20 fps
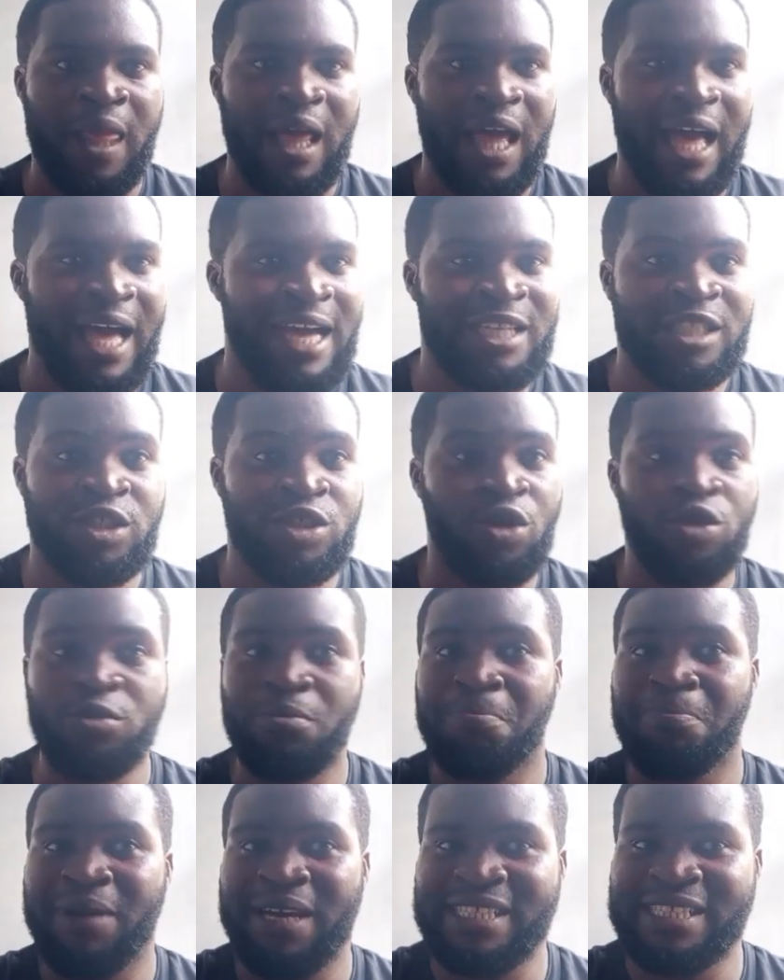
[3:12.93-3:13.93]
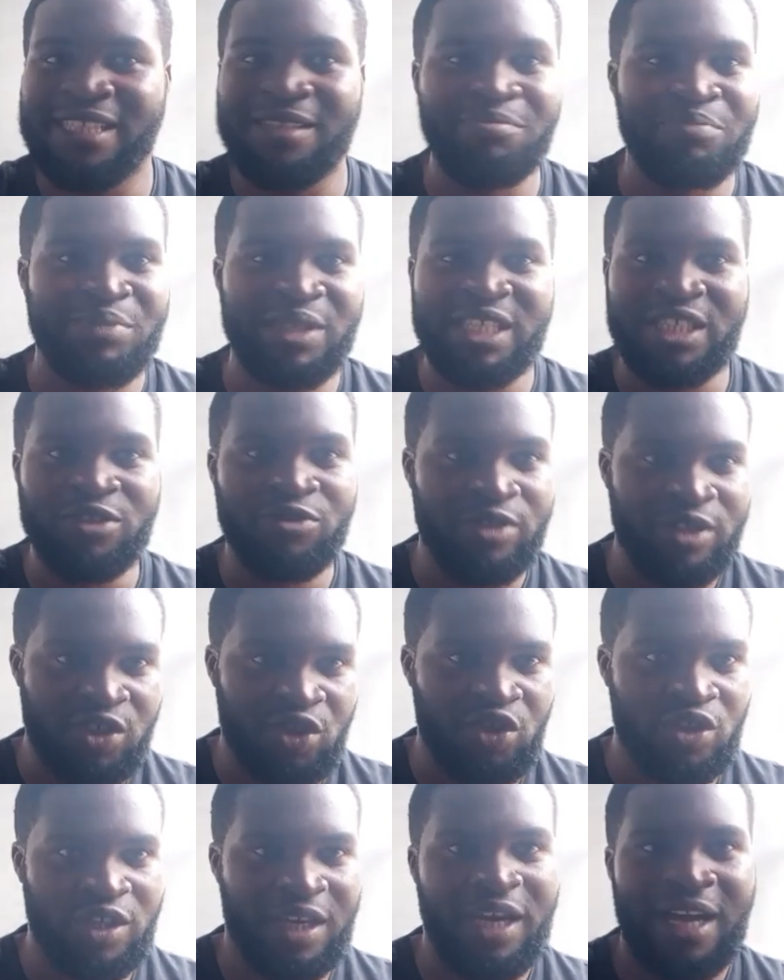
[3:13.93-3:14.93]
and not minding being
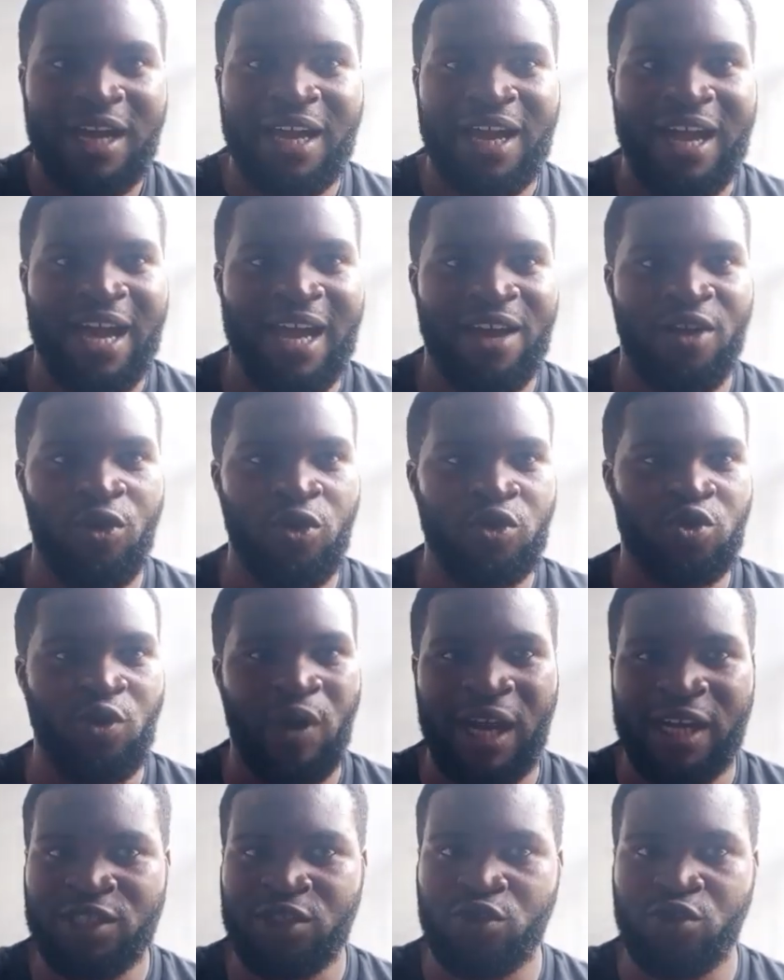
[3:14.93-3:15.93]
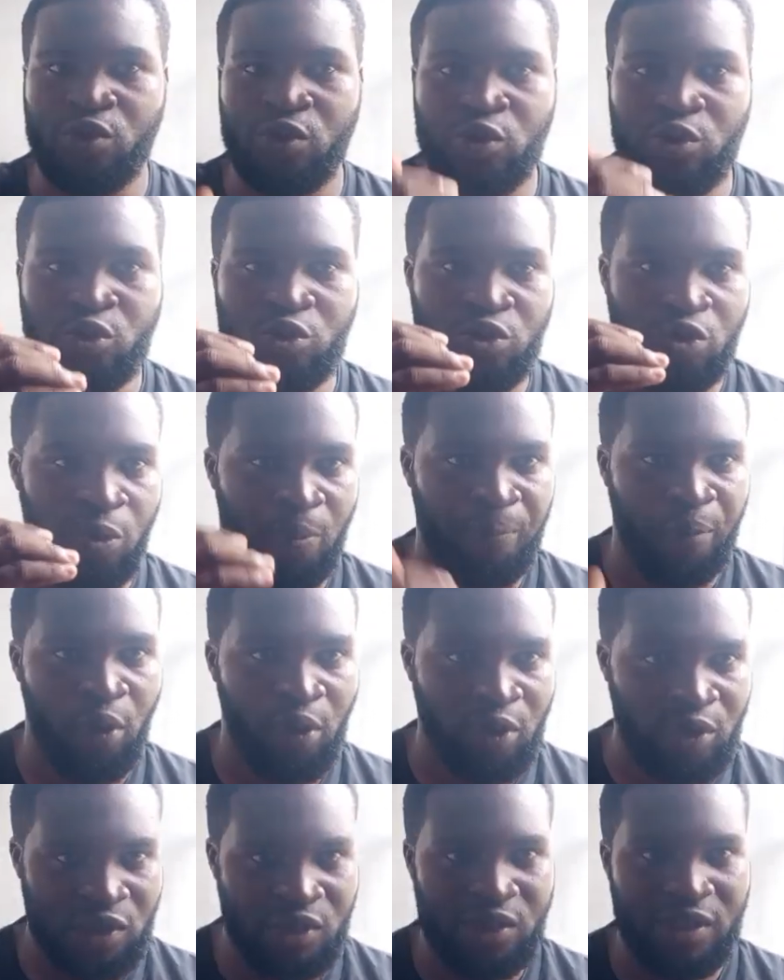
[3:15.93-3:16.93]
rich, I also had to
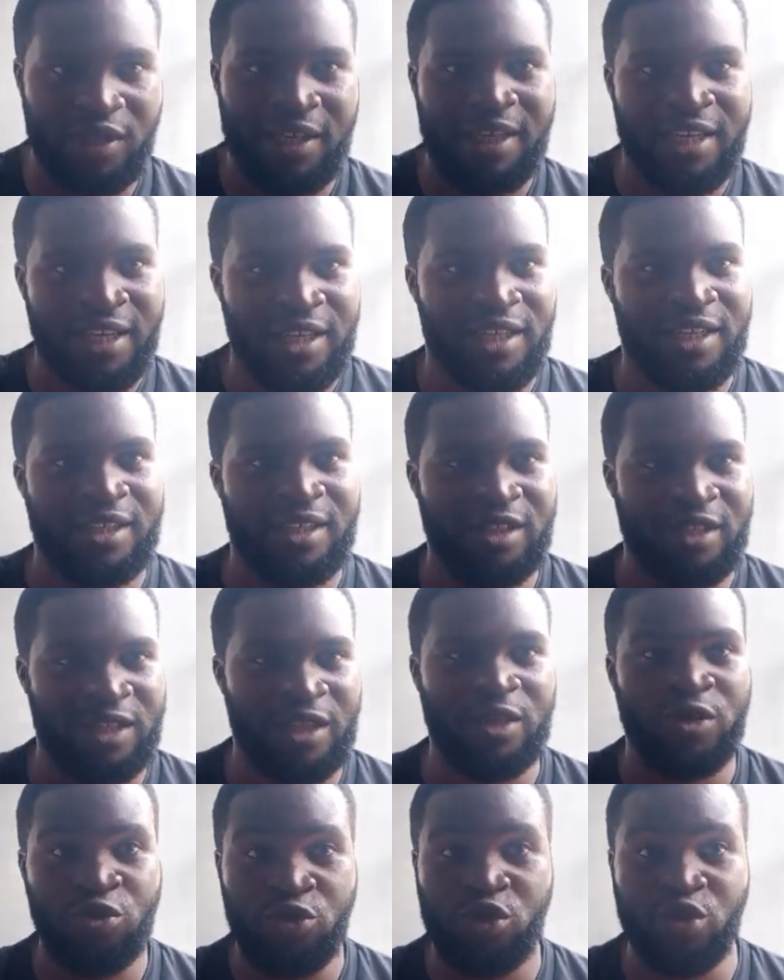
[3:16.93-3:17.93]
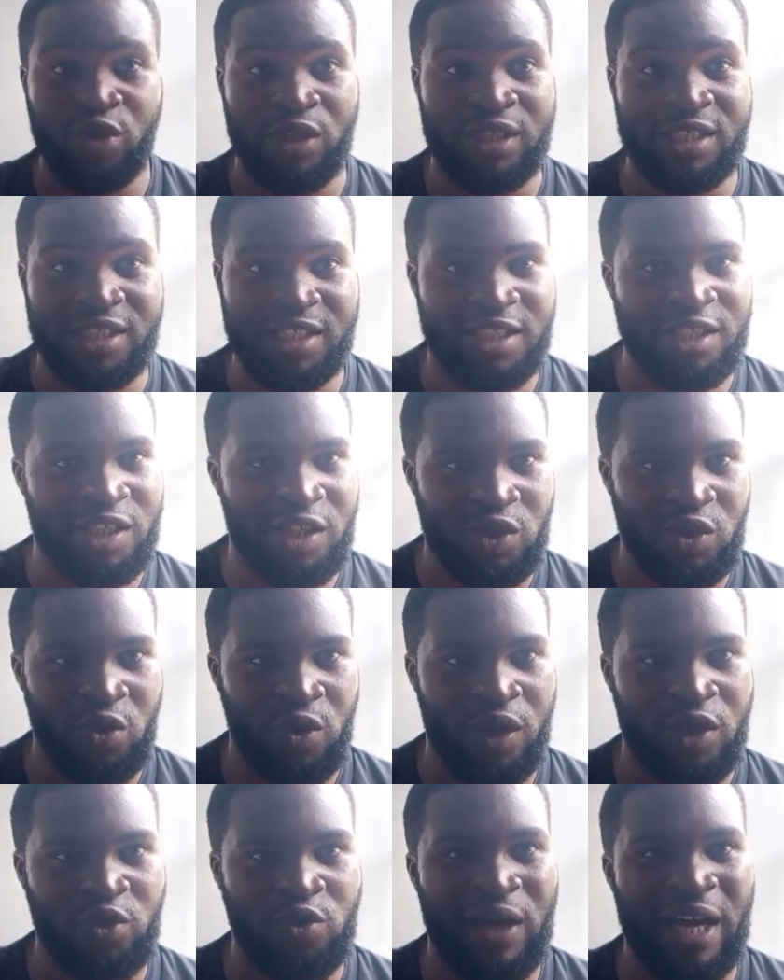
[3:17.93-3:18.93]
support the nutrients in the
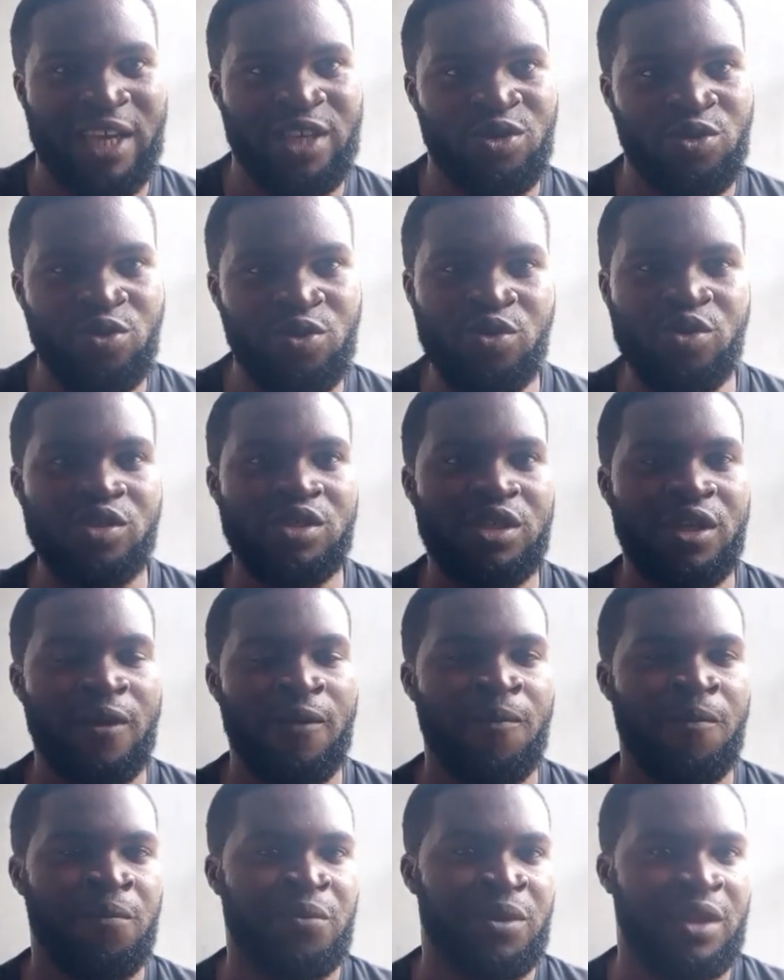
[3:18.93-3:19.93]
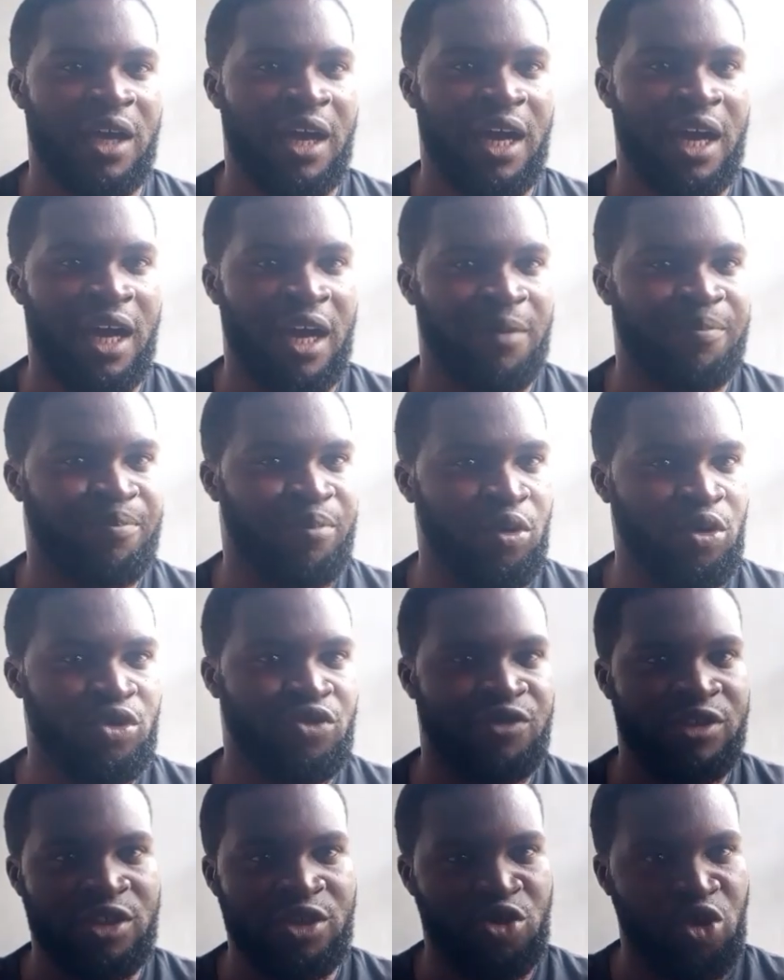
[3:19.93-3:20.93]
soil. So I used
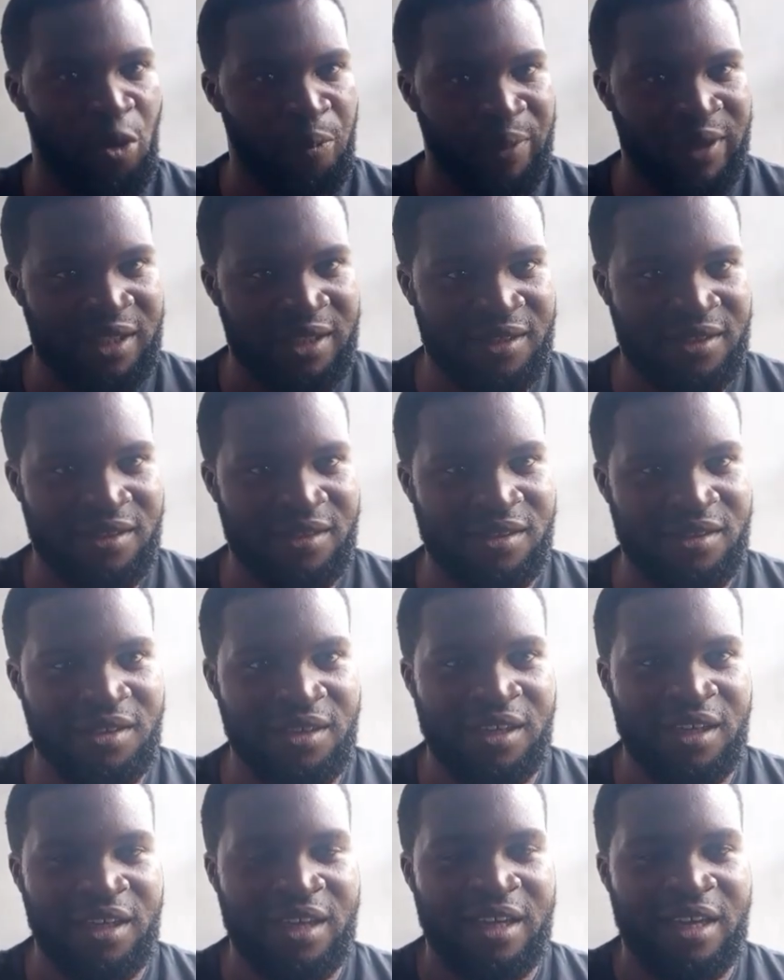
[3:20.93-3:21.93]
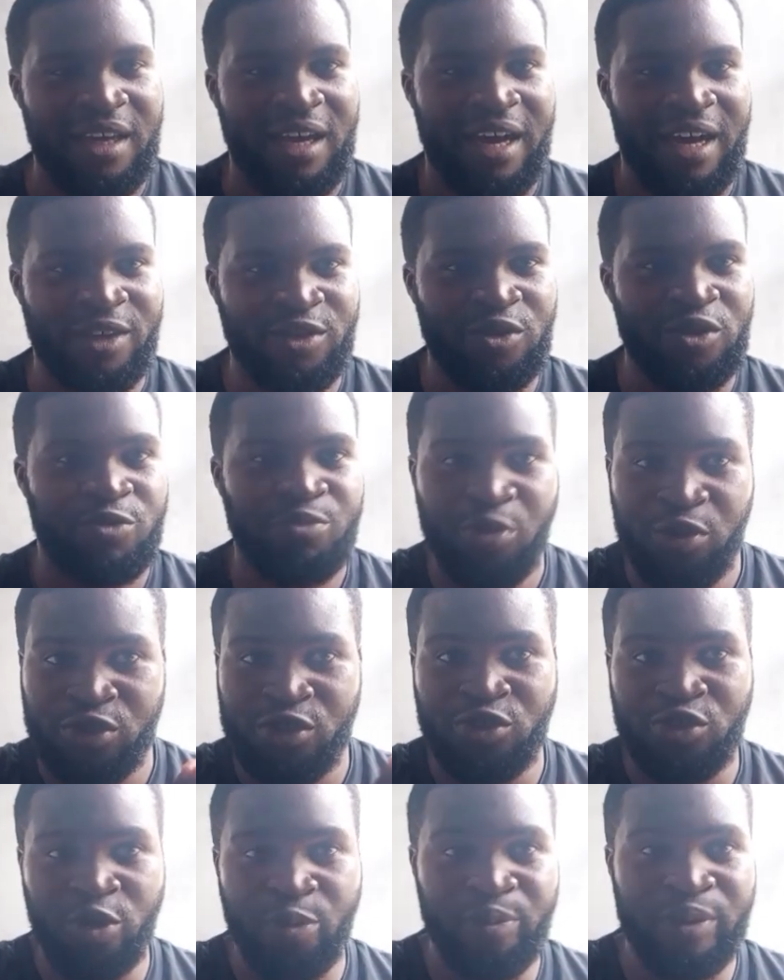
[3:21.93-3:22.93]
poultry droppings.
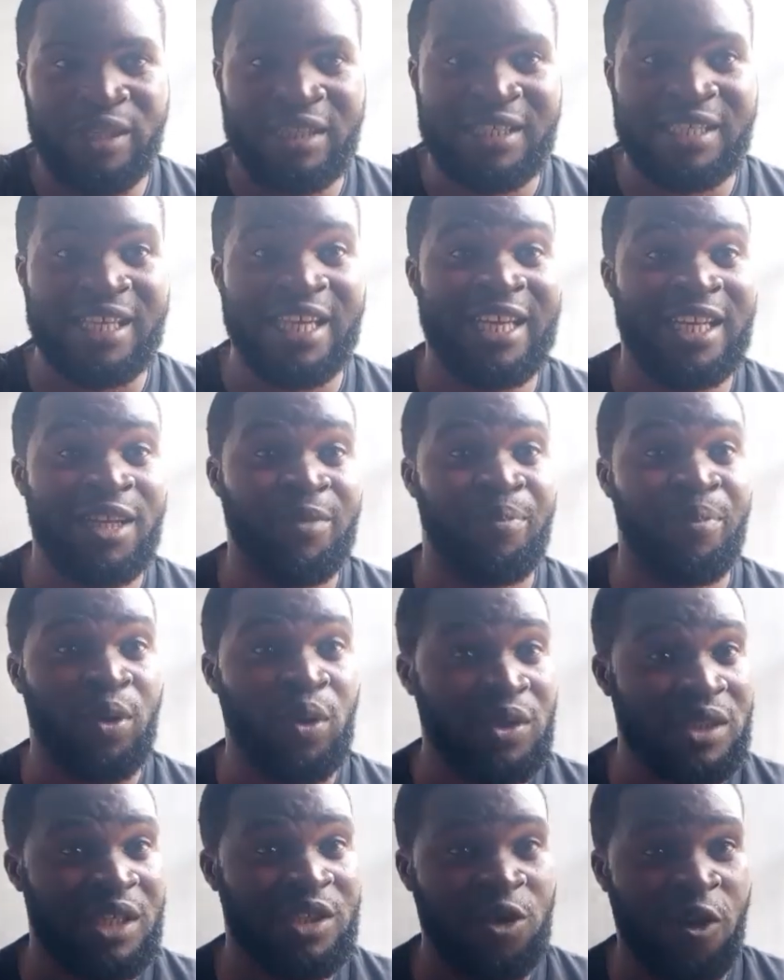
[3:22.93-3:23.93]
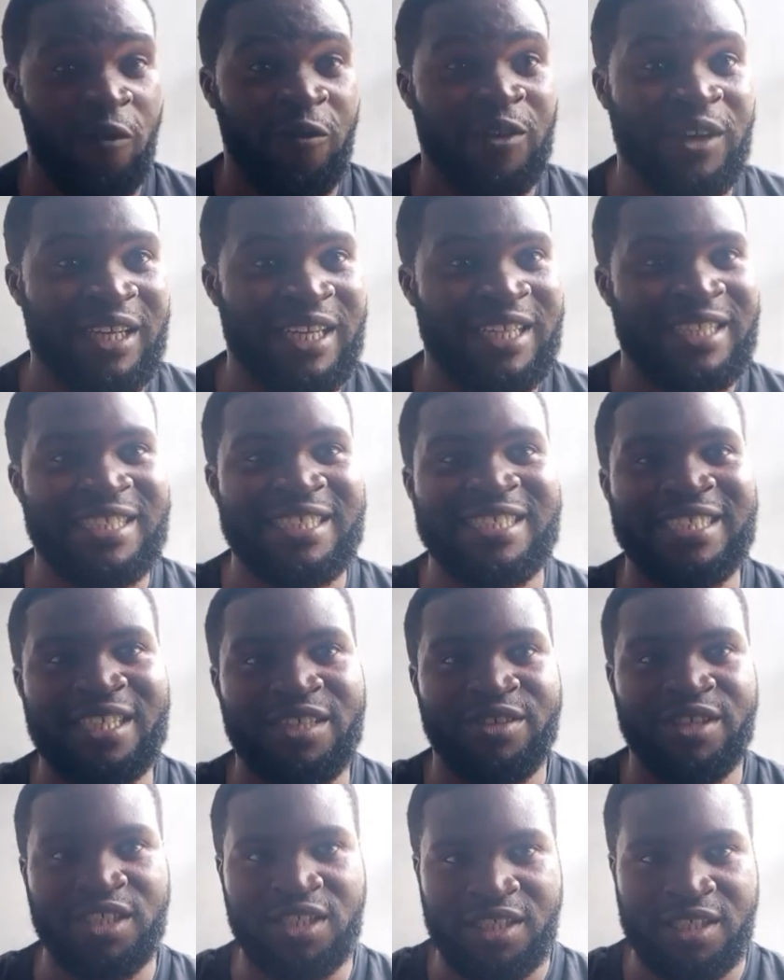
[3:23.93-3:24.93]
In the process of creating the
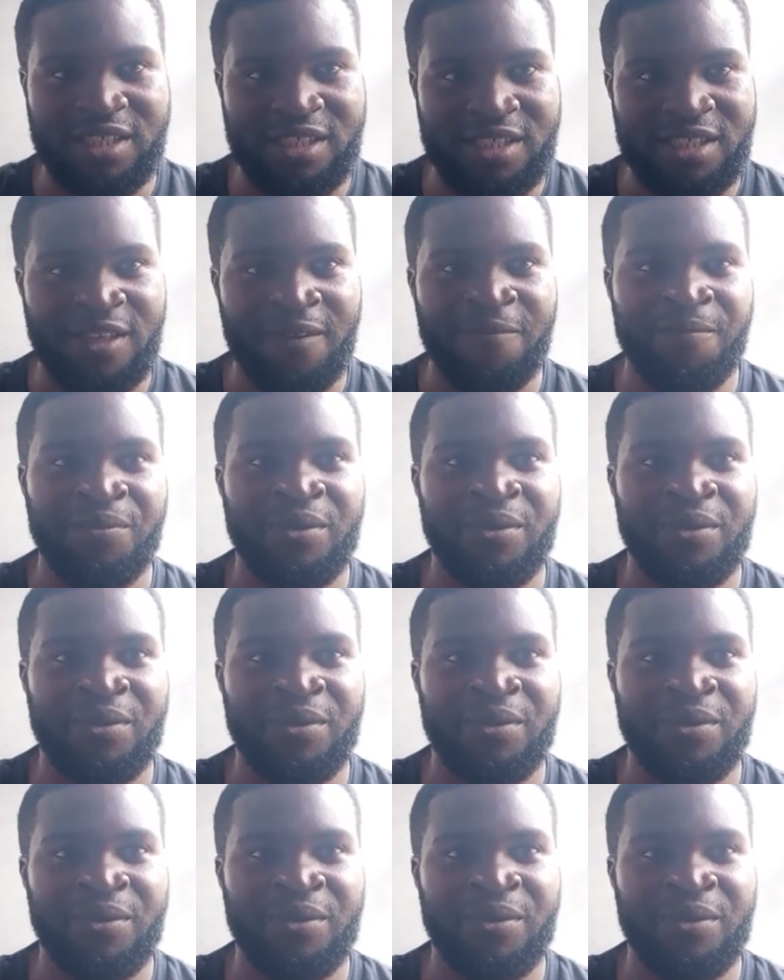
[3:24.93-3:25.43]
ridges.